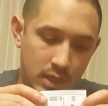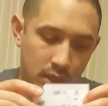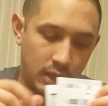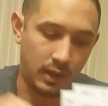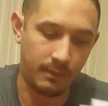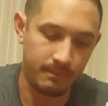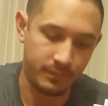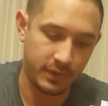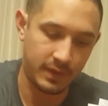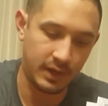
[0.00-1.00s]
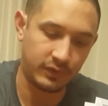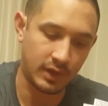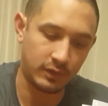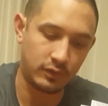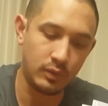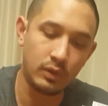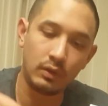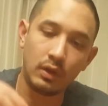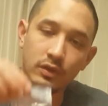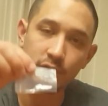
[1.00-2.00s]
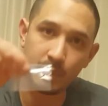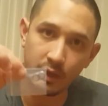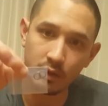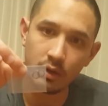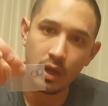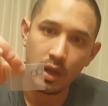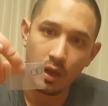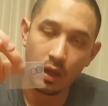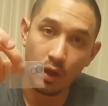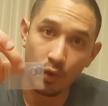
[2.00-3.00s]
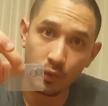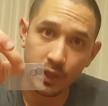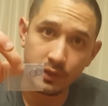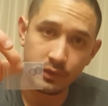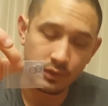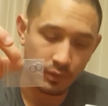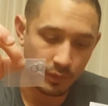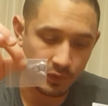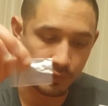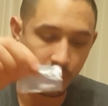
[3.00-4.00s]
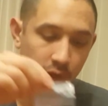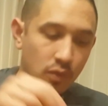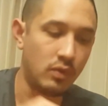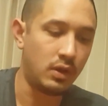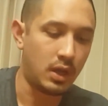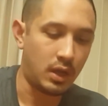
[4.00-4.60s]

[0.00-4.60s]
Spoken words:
And then it's got 2 little spare O-rings, which is really cool.